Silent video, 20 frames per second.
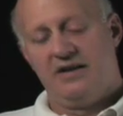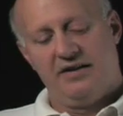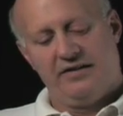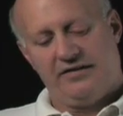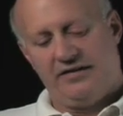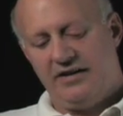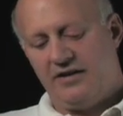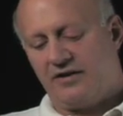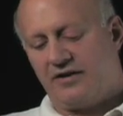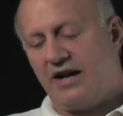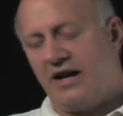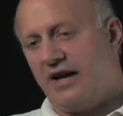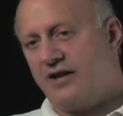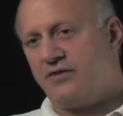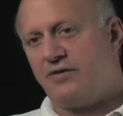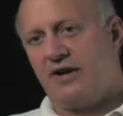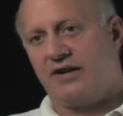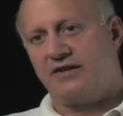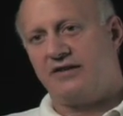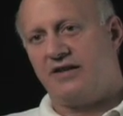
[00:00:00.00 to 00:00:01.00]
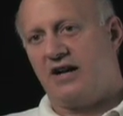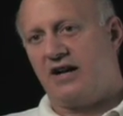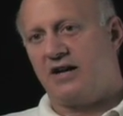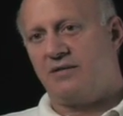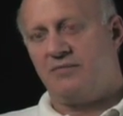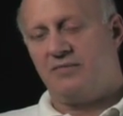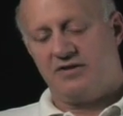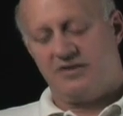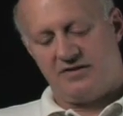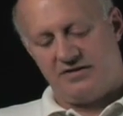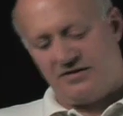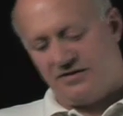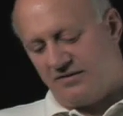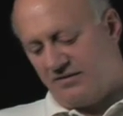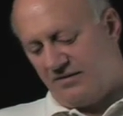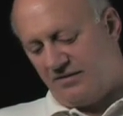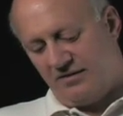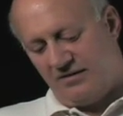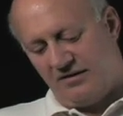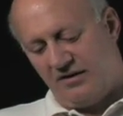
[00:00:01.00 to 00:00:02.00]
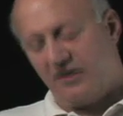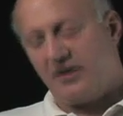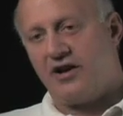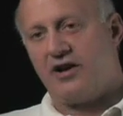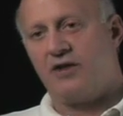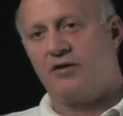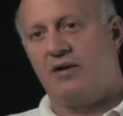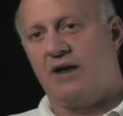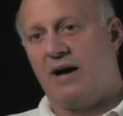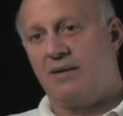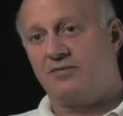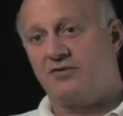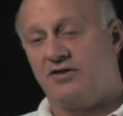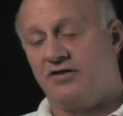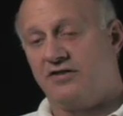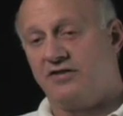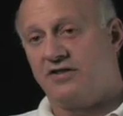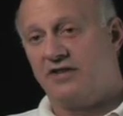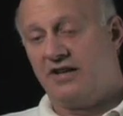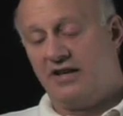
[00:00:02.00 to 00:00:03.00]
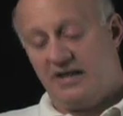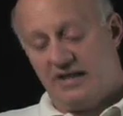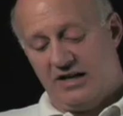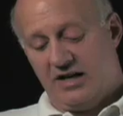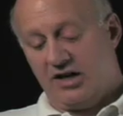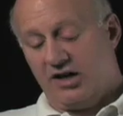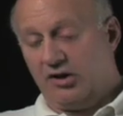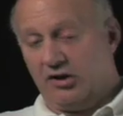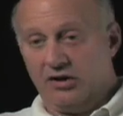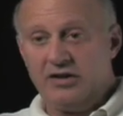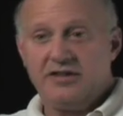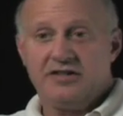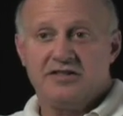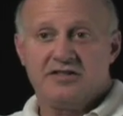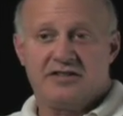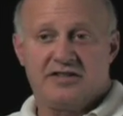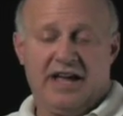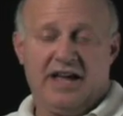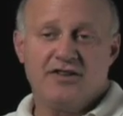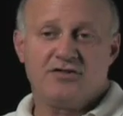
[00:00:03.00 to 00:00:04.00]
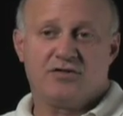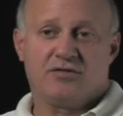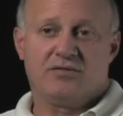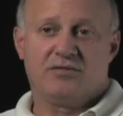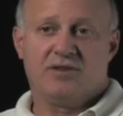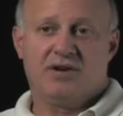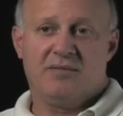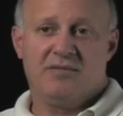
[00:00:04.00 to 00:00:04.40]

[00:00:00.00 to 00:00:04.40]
see your contract documents, look at your options, look at the schedule.